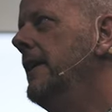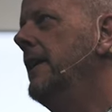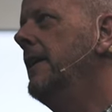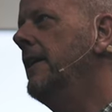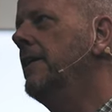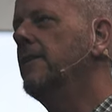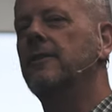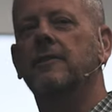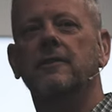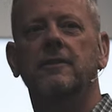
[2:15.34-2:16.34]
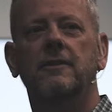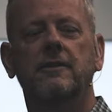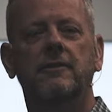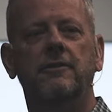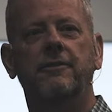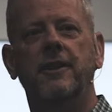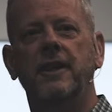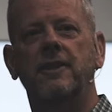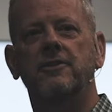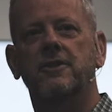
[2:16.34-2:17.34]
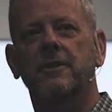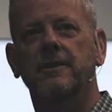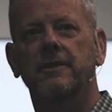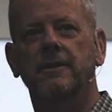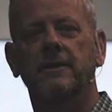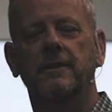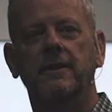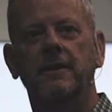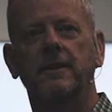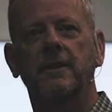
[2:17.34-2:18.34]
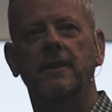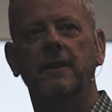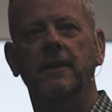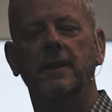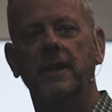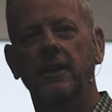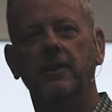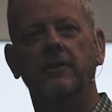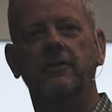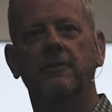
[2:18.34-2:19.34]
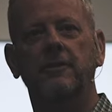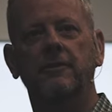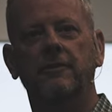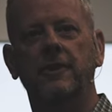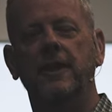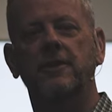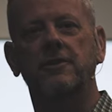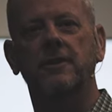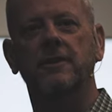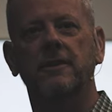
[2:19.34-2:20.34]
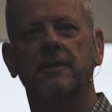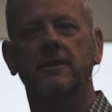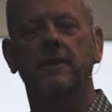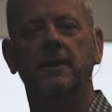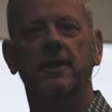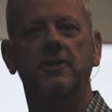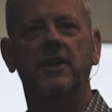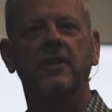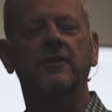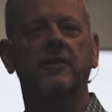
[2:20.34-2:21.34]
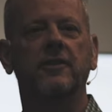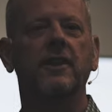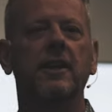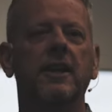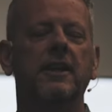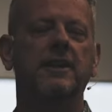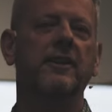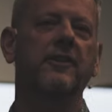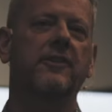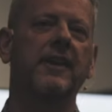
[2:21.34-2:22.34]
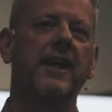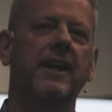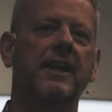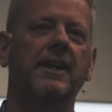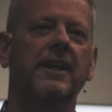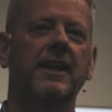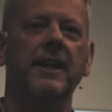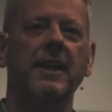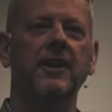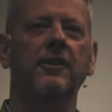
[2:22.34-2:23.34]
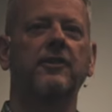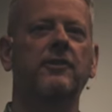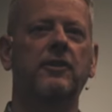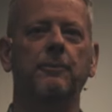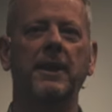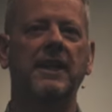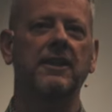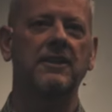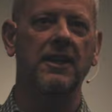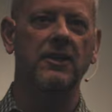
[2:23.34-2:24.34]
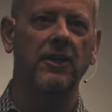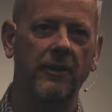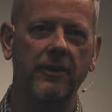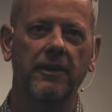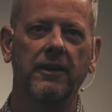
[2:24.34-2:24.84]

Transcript: It is finished. It is finished. Jesus didn't say it is to be continued.